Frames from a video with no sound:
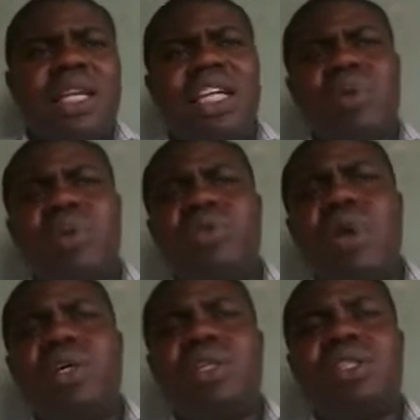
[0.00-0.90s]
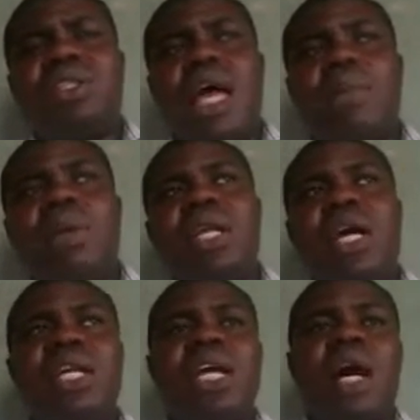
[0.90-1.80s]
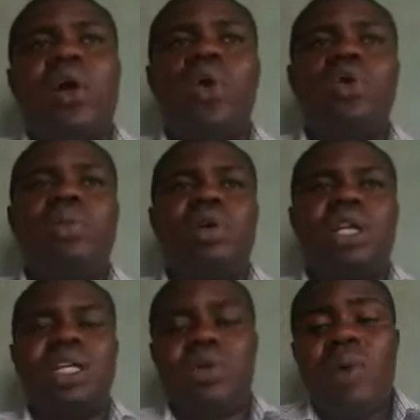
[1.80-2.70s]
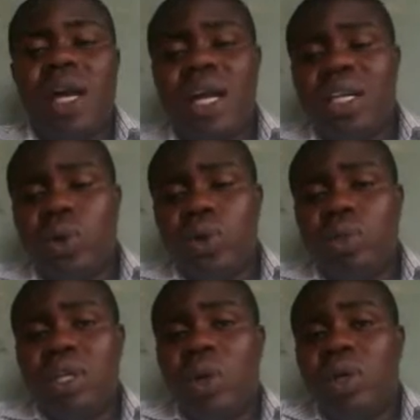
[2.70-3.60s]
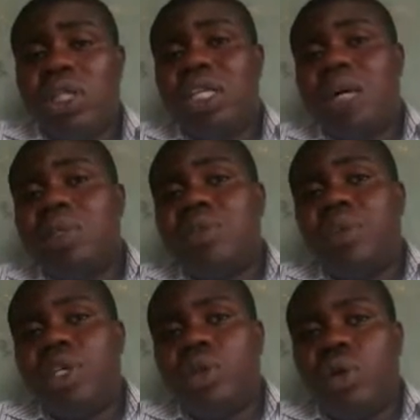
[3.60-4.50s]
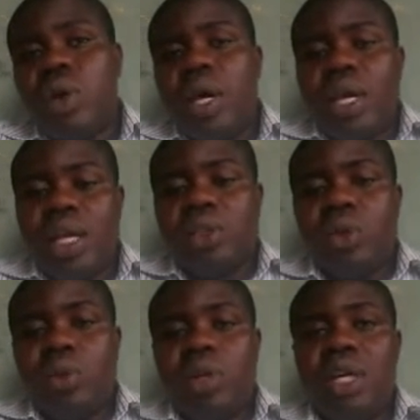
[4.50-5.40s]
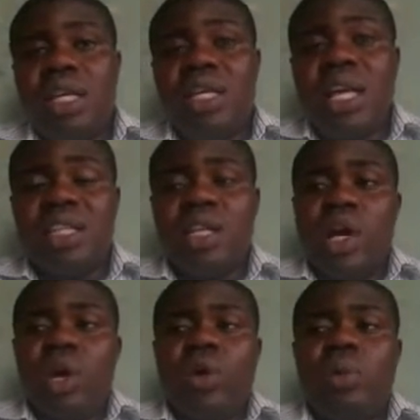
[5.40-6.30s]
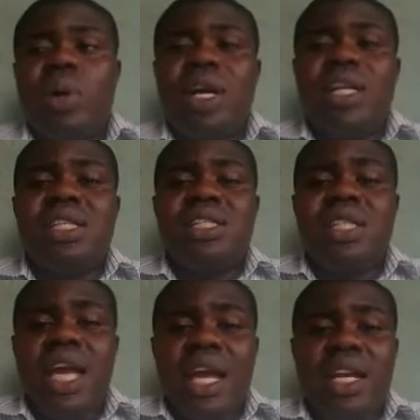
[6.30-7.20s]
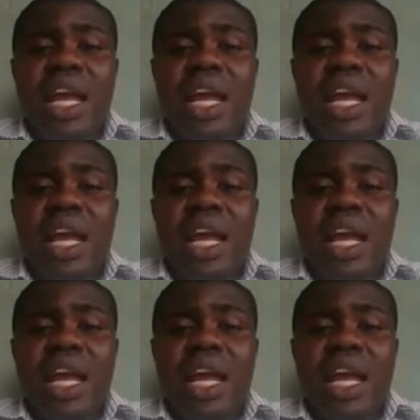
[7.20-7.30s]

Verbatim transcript: Then some of you were just typing that they are cold-blooded. Why are they cold-blooded? What adaptive feature is cold-blooded? Yes, cold-blooded is there.